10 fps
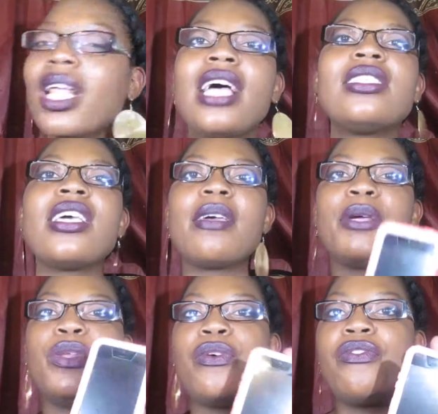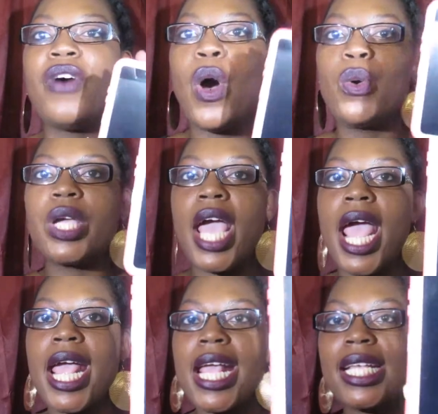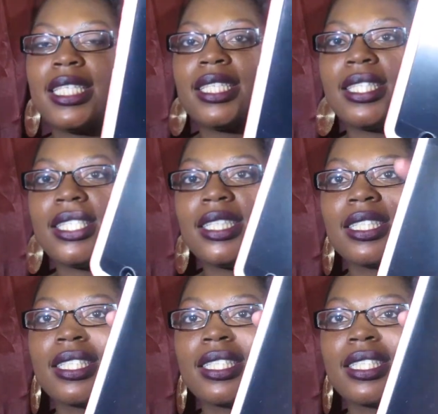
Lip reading: I did get me a new phone case.